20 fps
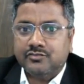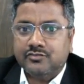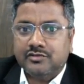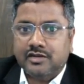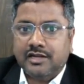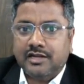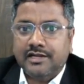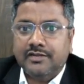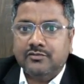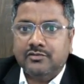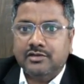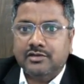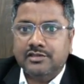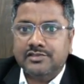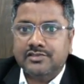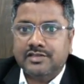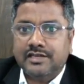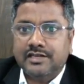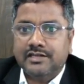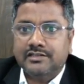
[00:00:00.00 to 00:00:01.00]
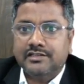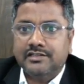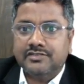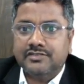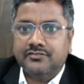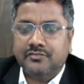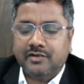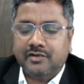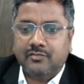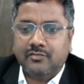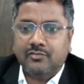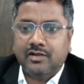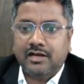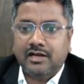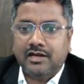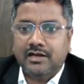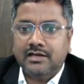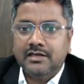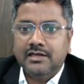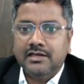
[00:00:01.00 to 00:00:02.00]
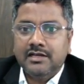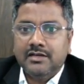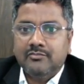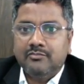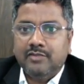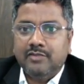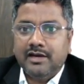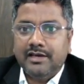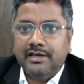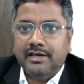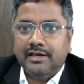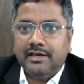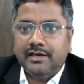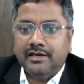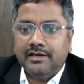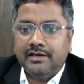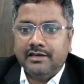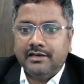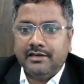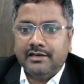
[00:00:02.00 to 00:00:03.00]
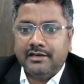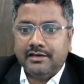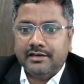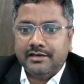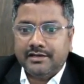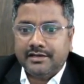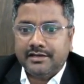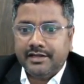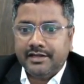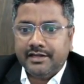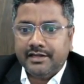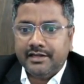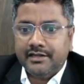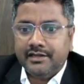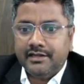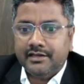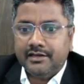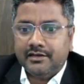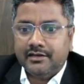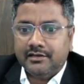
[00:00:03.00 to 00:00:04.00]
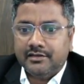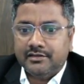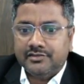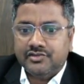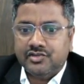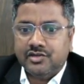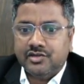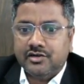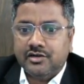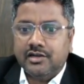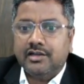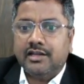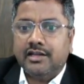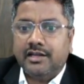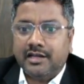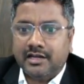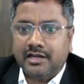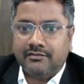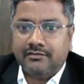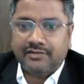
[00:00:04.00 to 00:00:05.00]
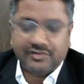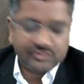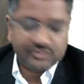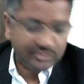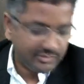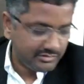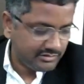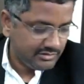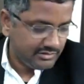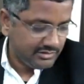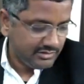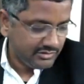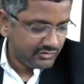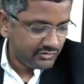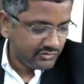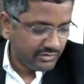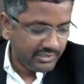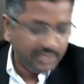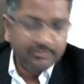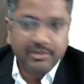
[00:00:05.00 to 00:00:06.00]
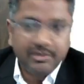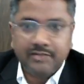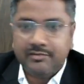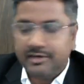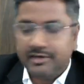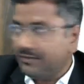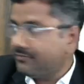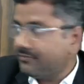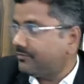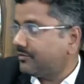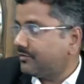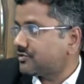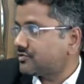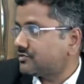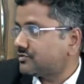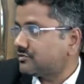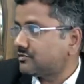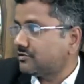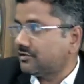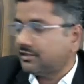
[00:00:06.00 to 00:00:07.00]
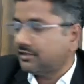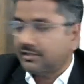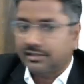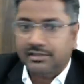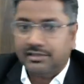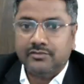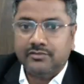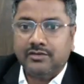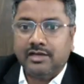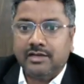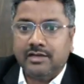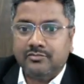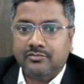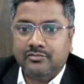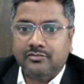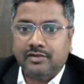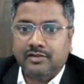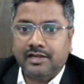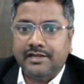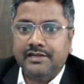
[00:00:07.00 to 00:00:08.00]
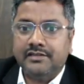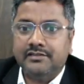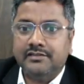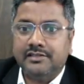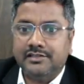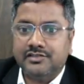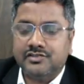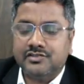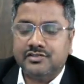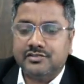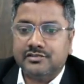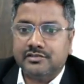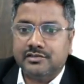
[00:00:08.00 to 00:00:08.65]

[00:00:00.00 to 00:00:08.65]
try to understand this formula by taking a general equation. So everybody first you have to write this